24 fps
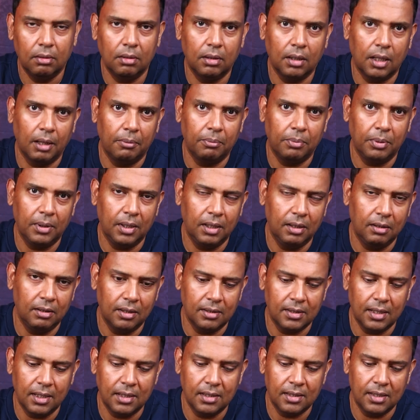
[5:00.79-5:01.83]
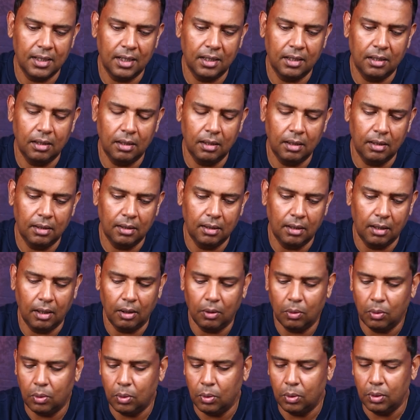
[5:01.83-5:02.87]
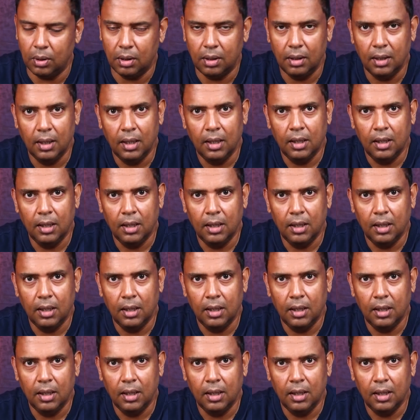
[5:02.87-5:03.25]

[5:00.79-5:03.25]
company in the sense that They hold